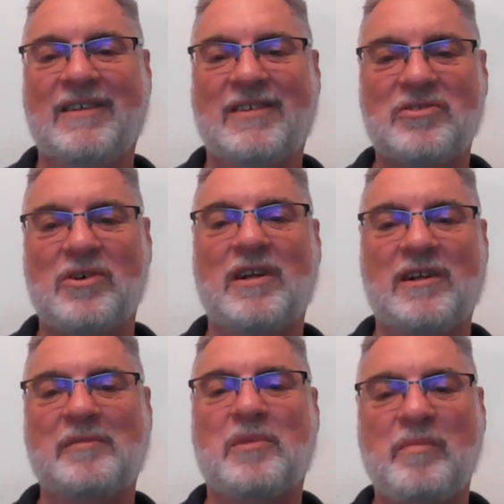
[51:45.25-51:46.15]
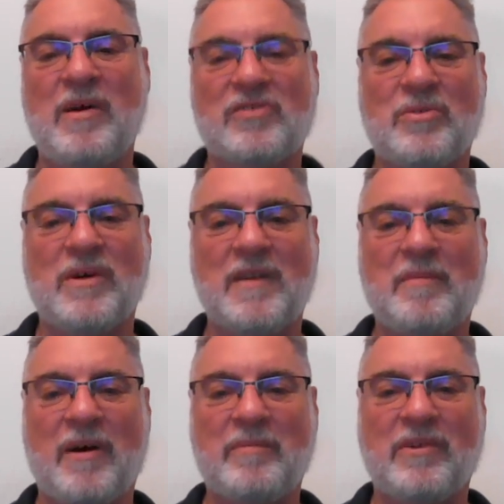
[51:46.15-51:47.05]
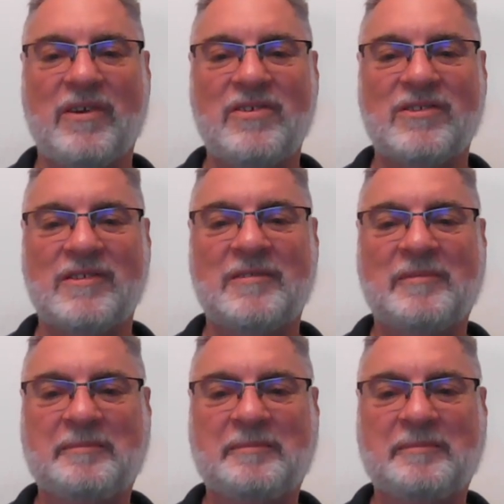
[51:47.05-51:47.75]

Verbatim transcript: to try to perpetuate the population.